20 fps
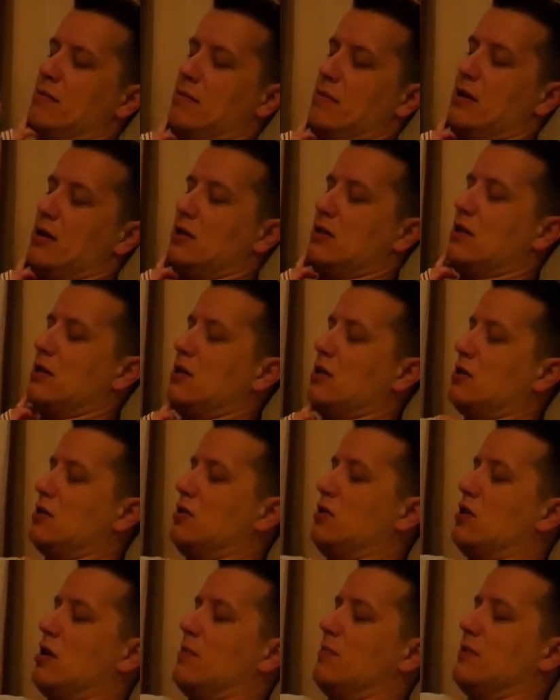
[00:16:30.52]
because they
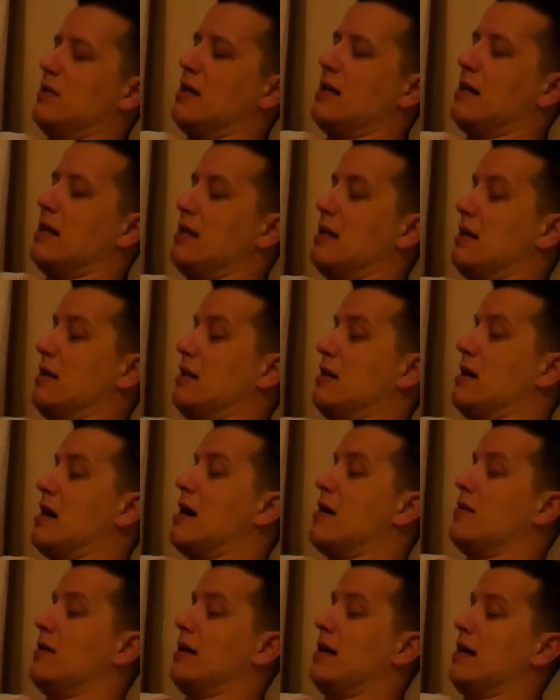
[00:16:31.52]
just jumped in and then they're
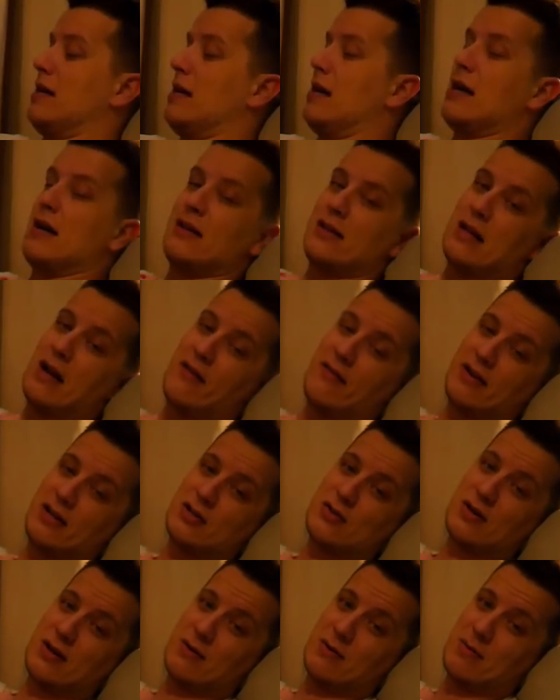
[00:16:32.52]
out again. They're having
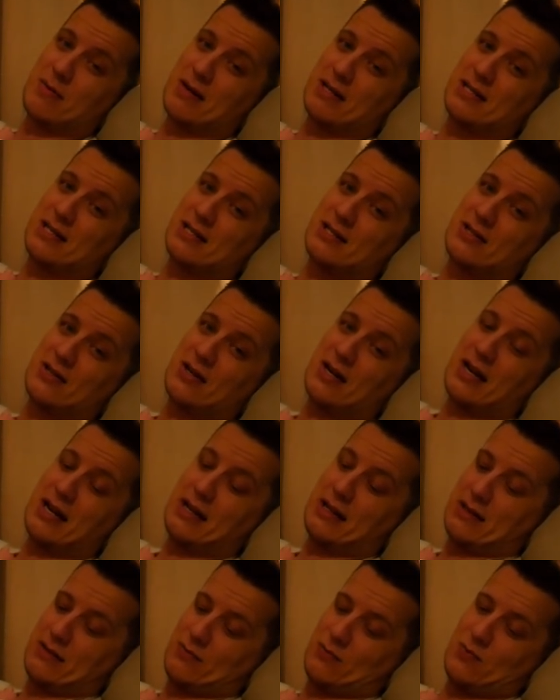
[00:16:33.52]
a drink with my sister
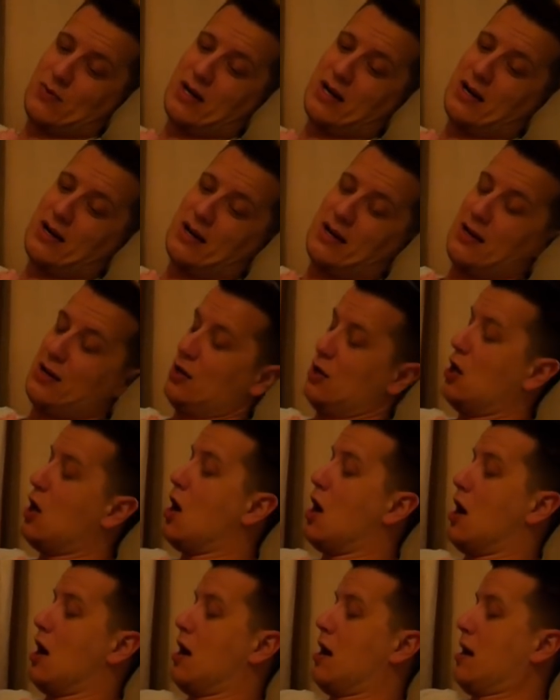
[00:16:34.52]
and we're,
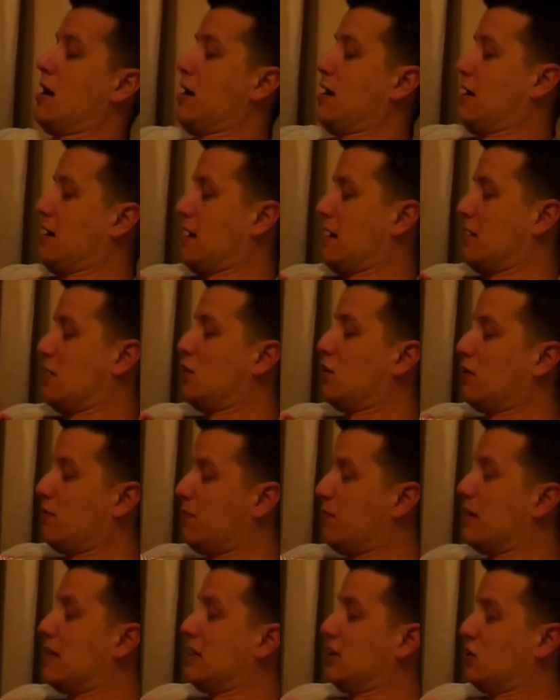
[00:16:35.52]
yeah. And you're
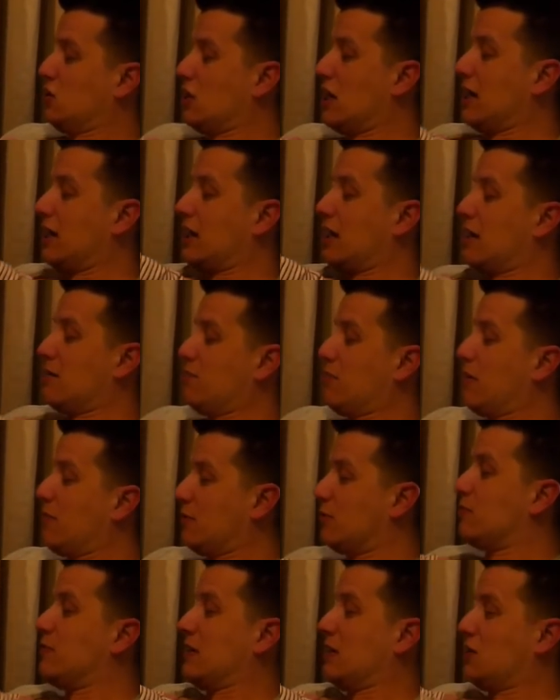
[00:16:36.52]
being sick and
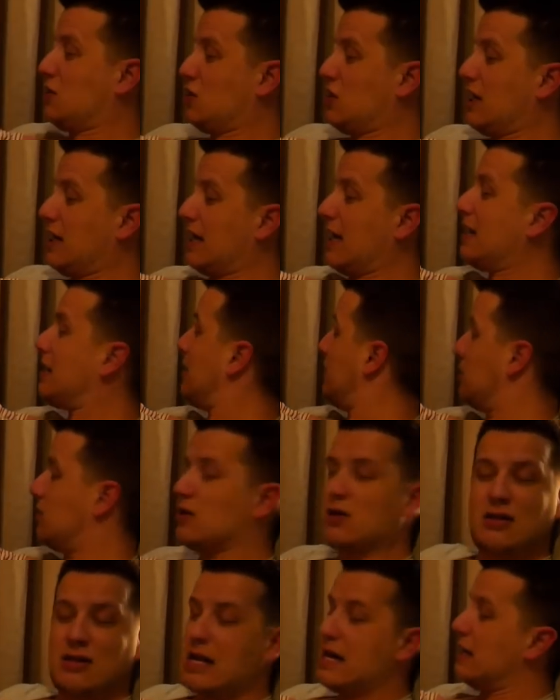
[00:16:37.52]
Papa's being sick and that's
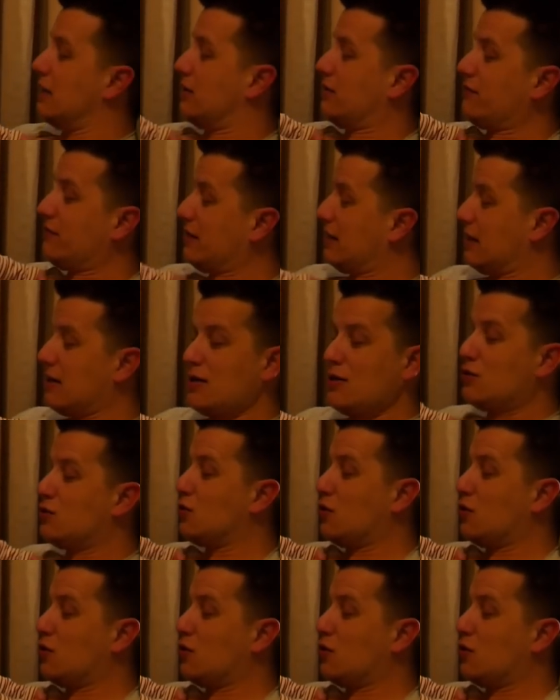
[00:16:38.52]
not nice. And we cannot